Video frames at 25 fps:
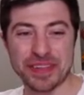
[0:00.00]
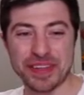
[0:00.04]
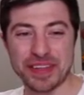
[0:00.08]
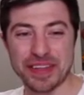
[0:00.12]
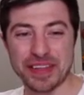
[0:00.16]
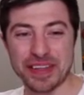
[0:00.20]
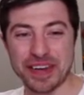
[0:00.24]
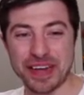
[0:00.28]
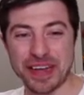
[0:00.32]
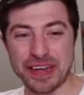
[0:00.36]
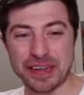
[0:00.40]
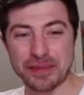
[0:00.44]

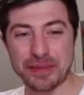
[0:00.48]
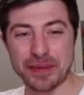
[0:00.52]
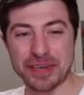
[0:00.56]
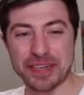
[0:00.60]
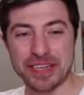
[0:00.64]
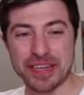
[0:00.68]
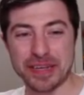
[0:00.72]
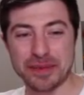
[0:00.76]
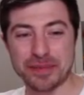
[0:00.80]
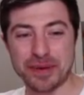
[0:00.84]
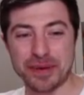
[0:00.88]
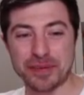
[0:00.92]
It has been
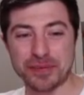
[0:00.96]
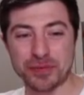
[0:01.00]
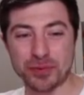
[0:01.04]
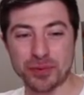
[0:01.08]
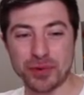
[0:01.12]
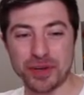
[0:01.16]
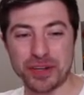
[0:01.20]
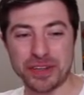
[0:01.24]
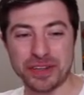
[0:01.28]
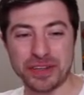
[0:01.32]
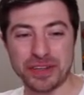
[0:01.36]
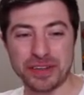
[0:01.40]
debuffed
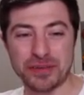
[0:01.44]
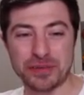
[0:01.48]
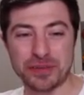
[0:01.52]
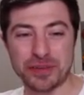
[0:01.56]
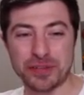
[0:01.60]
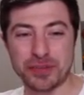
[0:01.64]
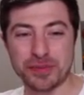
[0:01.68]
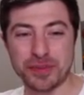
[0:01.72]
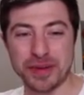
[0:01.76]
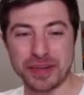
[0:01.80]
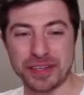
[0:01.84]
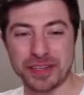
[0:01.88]
once,
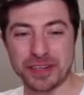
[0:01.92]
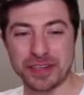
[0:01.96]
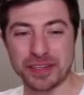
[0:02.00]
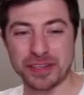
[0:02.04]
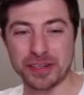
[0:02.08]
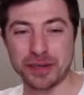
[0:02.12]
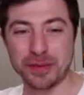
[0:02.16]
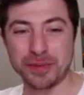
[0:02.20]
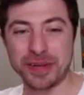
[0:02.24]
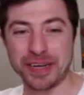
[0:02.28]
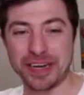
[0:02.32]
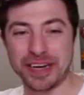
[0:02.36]
which makes it a
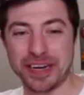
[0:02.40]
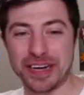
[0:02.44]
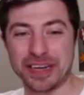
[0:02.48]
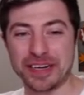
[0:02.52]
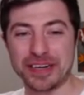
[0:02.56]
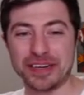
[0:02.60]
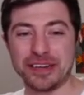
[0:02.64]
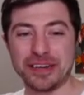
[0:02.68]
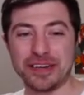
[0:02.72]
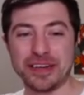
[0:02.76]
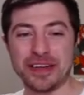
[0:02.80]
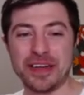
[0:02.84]
little bit
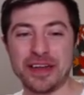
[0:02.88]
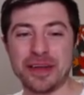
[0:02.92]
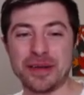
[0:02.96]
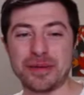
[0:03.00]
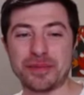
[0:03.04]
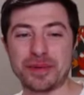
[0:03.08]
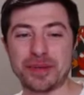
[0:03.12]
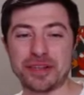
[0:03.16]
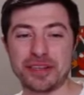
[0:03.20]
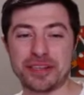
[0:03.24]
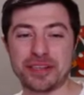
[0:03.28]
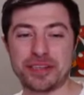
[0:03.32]
harder,
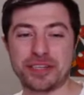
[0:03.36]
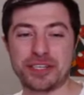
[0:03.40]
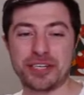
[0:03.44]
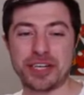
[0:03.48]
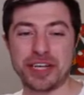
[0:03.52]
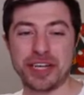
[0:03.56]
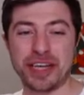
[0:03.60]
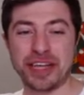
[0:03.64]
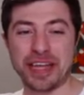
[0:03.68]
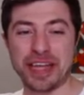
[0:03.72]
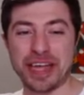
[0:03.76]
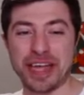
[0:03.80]
but
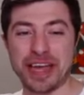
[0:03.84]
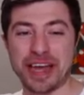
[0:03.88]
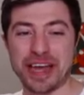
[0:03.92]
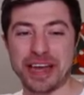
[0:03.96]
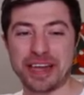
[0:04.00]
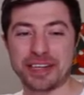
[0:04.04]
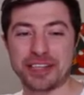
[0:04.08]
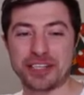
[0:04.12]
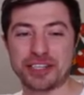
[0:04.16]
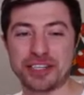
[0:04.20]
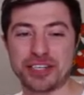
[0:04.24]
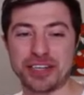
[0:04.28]
check
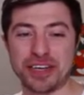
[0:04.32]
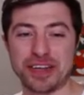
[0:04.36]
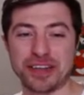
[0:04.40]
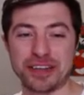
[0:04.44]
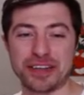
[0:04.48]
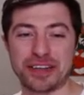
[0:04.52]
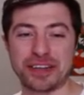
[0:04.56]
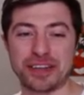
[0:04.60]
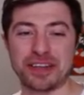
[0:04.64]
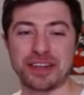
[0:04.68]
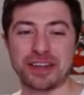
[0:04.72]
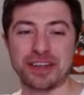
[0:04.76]
out
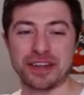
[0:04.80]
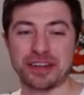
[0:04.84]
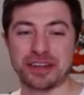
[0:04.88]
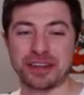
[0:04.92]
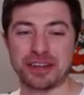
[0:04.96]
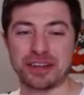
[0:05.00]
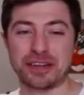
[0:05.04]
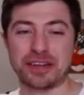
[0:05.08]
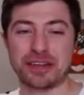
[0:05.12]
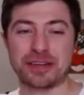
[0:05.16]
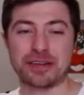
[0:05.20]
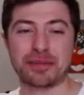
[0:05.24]
just the
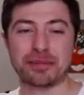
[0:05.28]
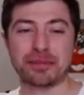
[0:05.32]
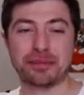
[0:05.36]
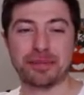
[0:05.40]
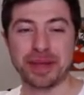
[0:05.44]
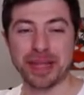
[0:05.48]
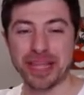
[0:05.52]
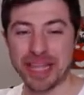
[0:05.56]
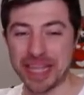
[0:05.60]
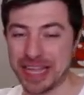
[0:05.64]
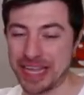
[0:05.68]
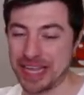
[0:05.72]

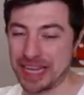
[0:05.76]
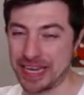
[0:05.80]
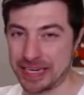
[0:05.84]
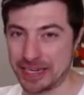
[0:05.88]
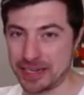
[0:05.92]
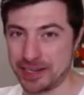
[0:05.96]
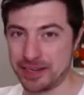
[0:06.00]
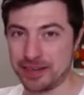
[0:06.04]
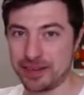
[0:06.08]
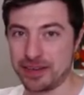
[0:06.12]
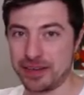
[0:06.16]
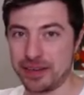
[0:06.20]
speed.
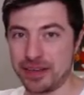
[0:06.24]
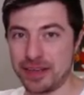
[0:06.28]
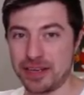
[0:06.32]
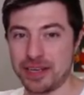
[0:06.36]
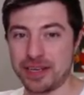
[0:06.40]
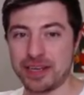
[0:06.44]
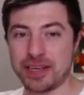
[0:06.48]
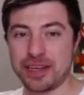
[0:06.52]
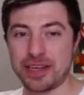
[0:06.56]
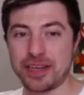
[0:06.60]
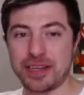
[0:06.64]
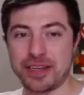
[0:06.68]

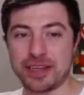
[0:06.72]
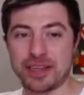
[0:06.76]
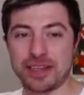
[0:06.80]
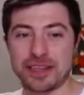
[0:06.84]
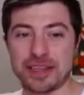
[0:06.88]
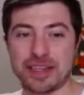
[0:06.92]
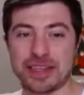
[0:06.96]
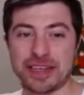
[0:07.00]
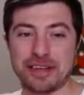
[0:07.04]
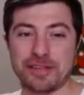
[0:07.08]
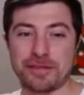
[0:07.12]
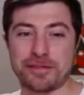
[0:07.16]

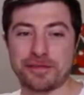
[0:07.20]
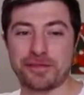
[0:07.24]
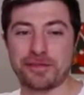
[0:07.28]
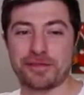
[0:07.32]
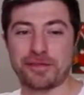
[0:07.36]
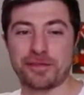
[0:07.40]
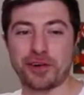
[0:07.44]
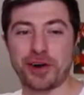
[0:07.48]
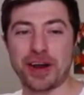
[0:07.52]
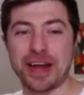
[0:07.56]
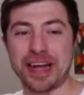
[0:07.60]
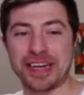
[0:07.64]
The
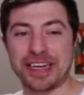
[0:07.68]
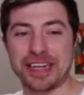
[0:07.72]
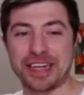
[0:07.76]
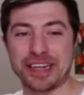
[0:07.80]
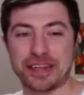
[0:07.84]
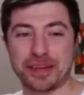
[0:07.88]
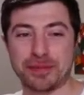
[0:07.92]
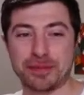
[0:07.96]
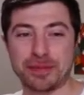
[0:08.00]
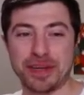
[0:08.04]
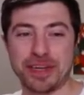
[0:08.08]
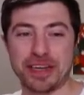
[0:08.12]
frightening
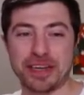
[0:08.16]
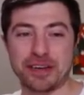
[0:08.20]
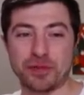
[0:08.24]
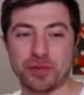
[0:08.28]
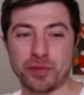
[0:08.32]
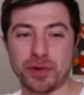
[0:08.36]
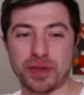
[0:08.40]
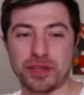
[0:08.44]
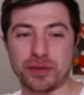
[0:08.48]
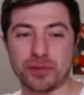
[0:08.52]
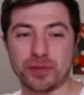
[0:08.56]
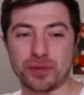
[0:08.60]
speed of
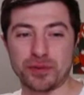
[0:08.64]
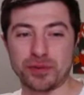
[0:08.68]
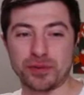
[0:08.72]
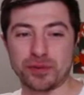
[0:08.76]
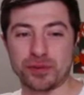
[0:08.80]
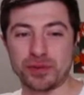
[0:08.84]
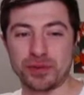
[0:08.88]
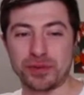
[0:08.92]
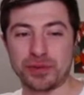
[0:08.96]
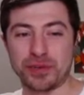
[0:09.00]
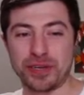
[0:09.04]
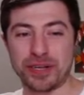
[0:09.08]
Weather Ball.
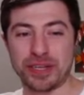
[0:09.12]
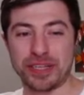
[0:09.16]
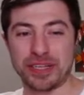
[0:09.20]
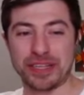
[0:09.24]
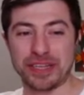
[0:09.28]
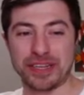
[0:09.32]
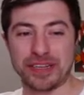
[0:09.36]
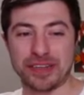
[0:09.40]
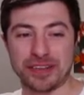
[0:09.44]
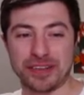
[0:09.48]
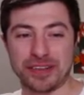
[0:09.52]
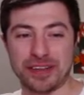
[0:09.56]
Look at
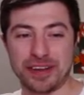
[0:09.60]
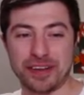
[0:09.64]
this.